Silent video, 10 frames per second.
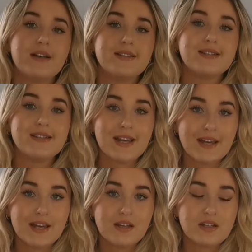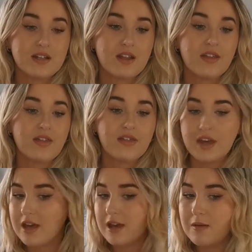Sticking to the
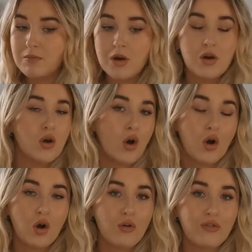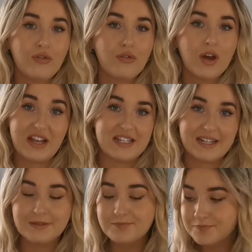theme of
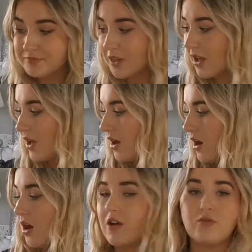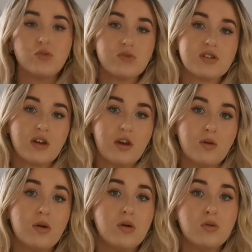feeding, I've
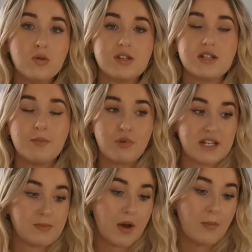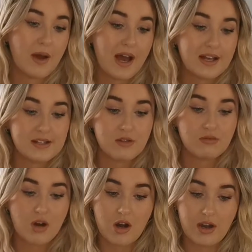also ordered a breast pump. It hasn't
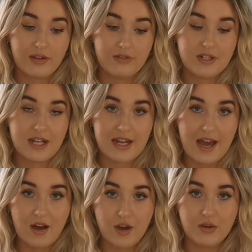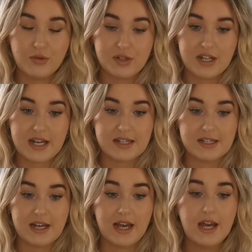arrived yet, I only ordered it
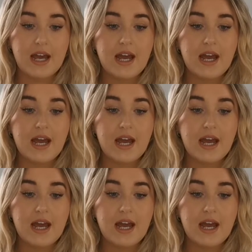yesterday.